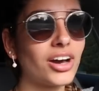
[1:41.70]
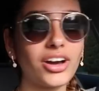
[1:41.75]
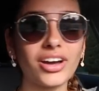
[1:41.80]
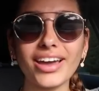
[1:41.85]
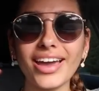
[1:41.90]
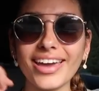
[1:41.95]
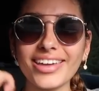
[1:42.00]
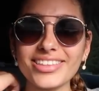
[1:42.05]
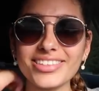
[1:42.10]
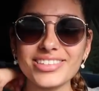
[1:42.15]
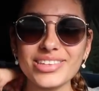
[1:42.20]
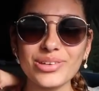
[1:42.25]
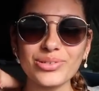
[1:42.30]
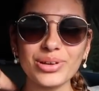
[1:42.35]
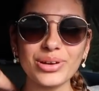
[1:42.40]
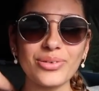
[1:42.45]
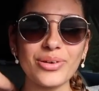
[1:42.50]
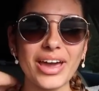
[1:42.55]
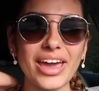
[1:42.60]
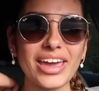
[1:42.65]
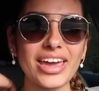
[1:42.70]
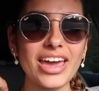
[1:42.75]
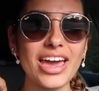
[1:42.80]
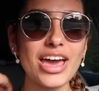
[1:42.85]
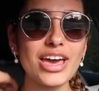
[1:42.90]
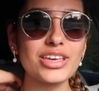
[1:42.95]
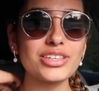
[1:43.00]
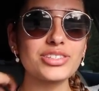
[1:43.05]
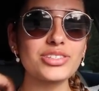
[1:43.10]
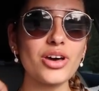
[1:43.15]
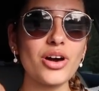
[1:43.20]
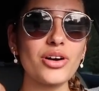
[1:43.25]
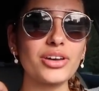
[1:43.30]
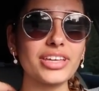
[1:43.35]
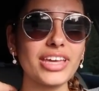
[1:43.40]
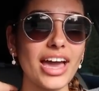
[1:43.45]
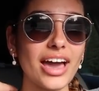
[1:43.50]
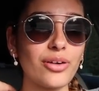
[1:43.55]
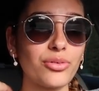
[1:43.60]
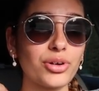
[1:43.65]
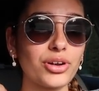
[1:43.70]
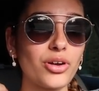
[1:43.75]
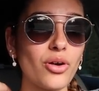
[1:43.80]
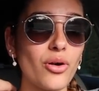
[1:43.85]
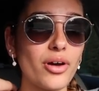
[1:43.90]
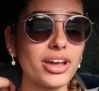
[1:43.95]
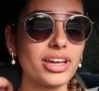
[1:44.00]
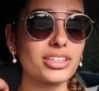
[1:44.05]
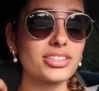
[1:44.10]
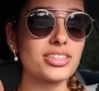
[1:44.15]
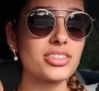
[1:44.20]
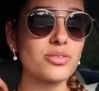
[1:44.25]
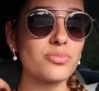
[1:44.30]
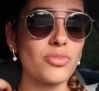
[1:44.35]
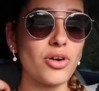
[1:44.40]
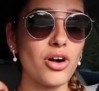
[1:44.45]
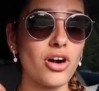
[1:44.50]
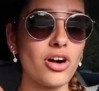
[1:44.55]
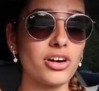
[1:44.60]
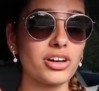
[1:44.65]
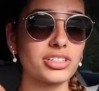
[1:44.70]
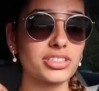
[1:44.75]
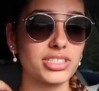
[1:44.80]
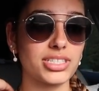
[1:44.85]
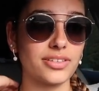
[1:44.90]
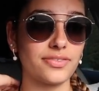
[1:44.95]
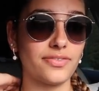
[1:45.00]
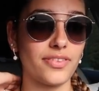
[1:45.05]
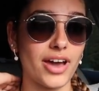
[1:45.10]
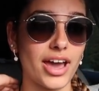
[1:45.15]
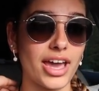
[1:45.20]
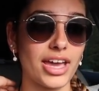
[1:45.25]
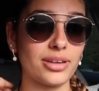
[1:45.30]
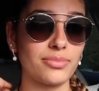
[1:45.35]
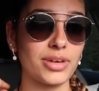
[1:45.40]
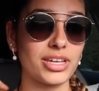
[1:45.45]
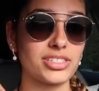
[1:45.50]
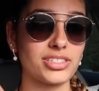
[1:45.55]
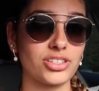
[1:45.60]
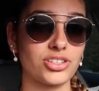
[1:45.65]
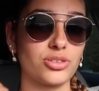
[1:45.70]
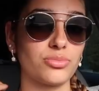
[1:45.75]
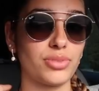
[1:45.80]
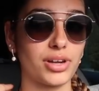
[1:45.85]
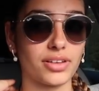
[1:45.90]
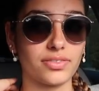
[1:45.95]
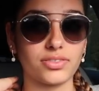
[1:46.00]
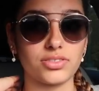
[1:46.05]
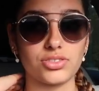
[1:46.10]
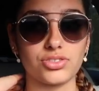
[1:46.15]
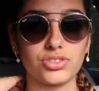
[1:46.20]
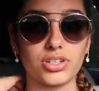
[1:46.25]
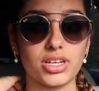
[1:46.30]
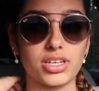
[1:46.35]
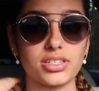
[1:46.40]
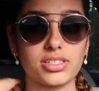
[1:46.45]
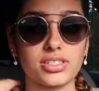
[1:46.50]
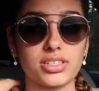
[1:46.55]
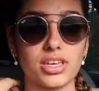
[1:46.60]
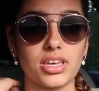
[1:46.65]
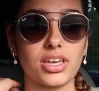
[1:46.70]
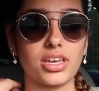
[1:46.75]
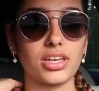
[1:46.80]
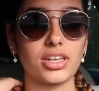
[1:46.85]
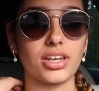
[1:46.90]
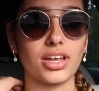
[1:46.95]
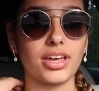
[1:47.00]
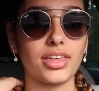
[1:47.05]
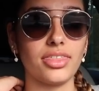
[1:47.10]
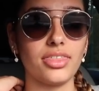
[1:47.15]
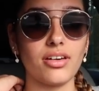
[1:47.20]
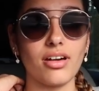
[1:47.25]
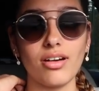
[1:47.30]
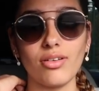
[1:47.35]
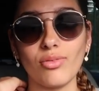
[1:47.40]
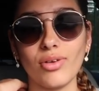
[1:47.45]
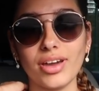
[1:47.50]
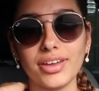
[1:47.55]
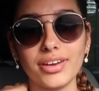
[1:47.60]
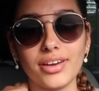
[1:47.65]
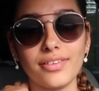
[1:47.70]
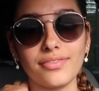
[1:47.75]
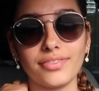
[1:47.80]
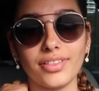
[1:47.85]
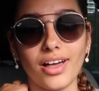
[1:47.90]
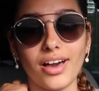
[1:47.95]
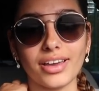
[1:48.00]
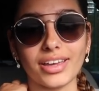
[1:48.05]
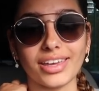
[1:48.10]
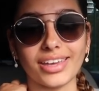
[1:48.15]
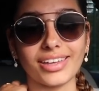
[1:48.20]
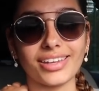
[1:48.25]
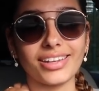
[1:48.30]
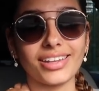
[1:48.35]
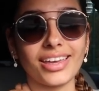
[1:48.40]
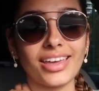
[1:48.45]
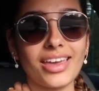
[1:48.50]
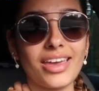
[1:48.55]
Okay, the sun went away. So yeah, we're going to the mall to find my senior breakfast dress, and I thought, why not vlog it?